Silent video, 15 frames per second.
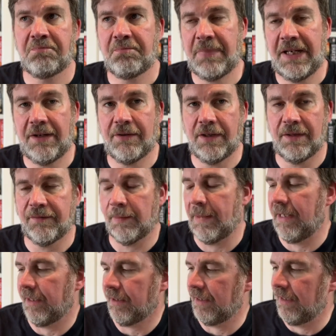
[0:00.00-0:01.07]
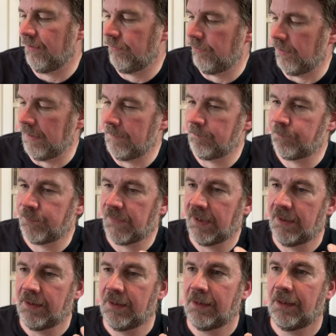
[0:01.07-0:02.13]
period of american history
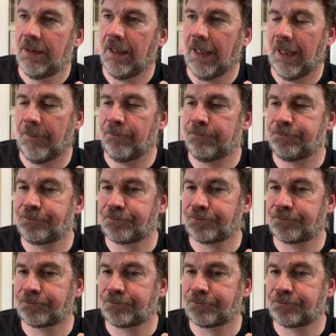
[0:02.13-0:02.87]
um,